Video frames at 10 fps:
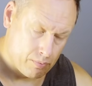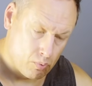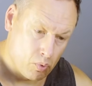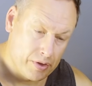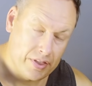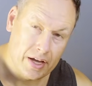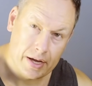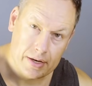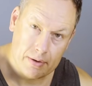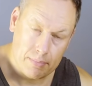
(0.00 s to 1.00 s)
One thing I
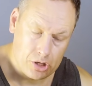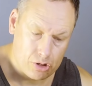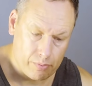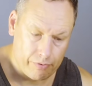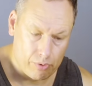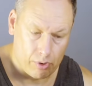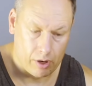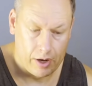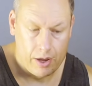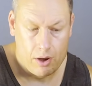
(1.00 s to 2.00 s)
didn't mention before,
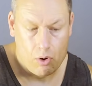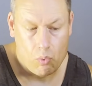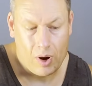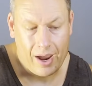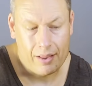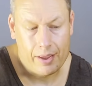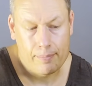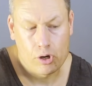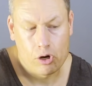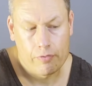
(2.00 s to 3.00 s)
while
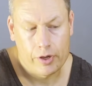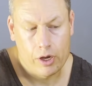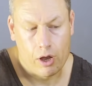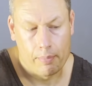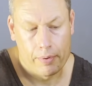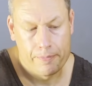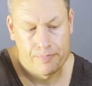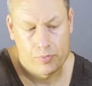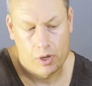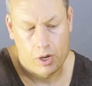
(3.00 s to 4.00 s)
I'm curving up,
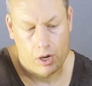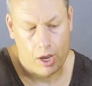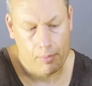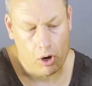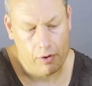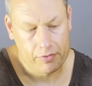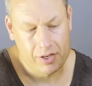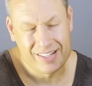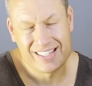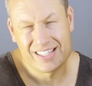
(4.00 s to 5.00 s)
I'm
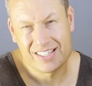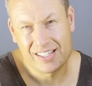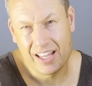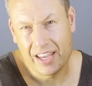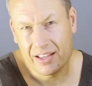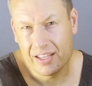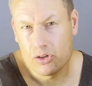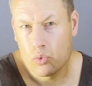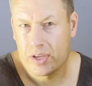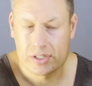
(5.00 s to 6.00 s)
often slightly
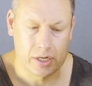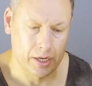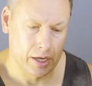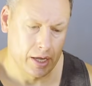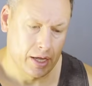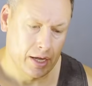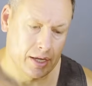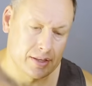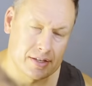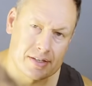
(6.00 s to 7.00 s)
twisting
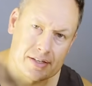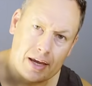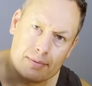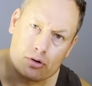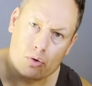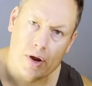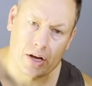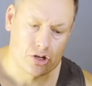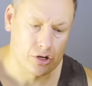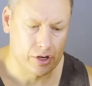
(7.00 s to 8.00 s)
in the same
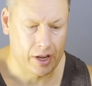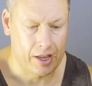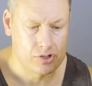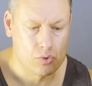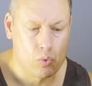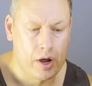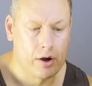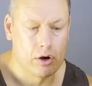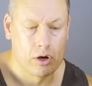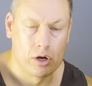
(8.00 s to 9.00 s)
direction as the
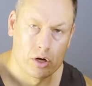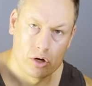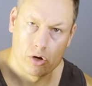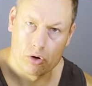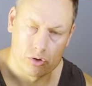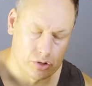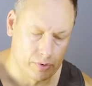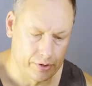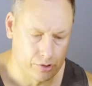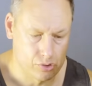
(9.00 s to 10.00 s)
wire curls
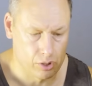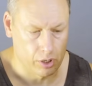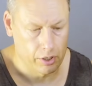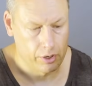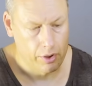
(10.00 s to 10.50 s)
around the trunk.